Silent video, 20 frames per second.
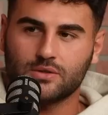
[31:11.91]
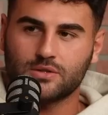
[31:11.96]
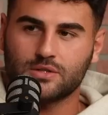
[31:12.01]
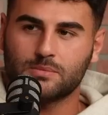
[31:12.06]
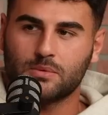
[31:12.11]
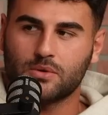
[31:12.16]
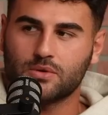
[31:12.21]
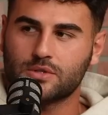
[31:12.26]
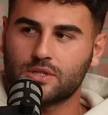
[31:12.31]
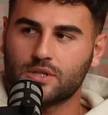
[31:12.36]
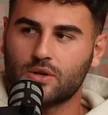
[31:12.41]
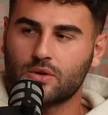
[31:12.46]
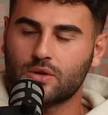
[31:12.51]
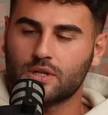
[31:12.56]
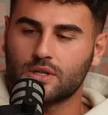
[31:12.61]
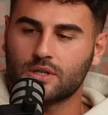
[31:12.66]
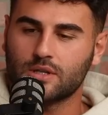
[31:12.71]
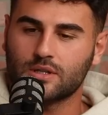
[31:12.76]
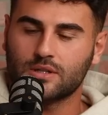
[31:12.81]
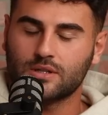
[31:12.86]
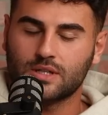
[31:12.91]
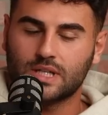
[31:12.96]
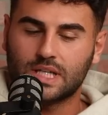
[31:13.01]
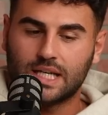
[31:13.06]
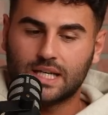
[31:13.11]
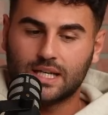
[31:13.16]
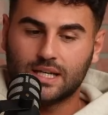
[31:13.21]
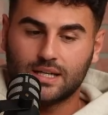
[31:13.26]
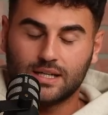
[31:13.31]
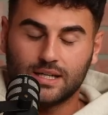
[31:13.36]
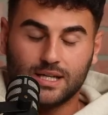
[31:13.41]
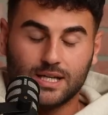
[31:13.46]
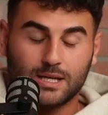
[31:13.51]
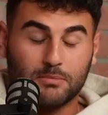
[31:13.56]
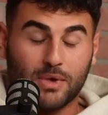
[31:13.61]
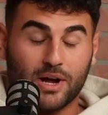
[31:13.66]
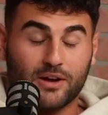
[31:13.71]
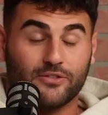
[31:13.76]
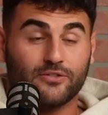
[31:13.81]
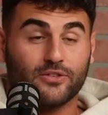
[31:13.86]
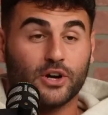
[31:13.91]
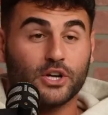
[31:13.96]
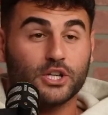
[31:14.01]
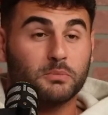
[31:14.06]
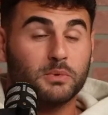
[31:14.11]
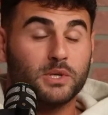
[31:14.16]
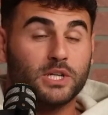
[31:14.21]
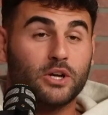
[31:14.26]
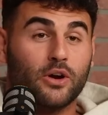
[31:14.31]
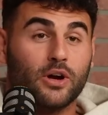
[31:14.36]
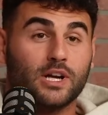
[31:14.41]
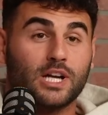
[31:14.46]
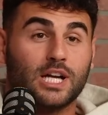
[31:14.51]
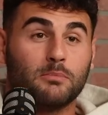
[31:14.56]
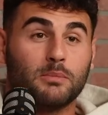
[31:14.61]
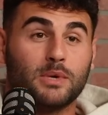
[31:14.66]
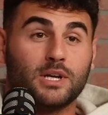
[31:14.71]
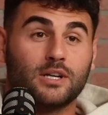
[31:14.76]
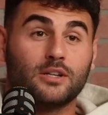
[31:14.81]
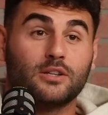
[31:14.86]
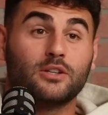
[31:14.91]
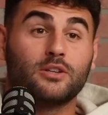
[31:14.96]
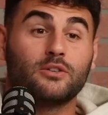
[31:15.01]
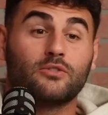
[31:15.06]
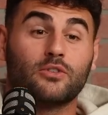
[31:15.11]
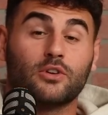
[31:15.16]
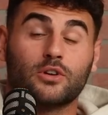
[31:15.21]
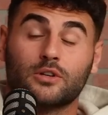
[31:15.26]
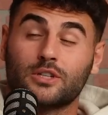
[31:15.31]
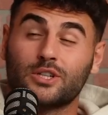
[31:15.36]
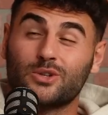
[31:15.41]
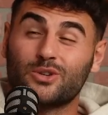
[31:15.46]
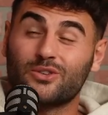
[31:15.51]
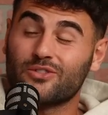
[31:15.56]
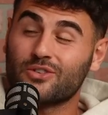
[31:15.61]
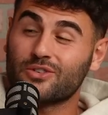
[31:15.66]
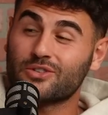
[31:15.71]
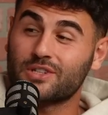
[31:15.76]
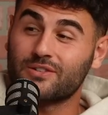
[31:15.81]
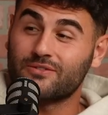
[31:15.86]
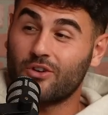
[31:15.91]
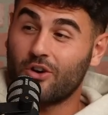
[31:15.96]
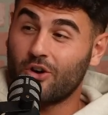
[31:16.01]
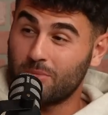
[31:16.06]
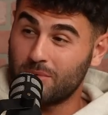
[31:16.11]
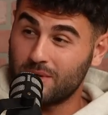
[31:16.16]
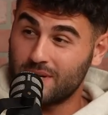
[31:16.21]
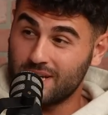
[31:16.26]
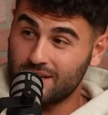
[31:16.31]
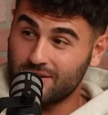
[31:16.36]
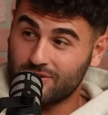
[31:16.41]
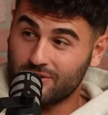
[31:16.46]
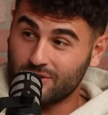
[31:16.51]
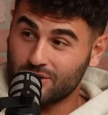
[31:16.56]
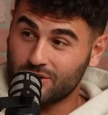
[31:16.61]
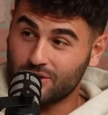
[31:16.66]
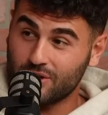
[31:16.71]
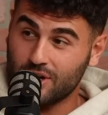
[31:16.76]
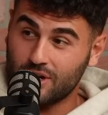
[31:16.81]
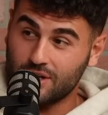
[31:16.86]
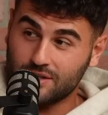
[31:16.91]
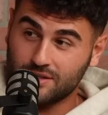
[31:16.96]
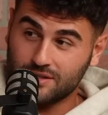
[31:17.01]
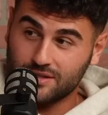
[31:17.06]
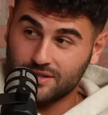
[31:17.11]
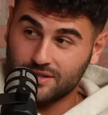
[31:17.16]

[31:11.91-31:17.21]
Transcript: supposed to go to my freshman year. I committed to the University of Albany for lacrosse,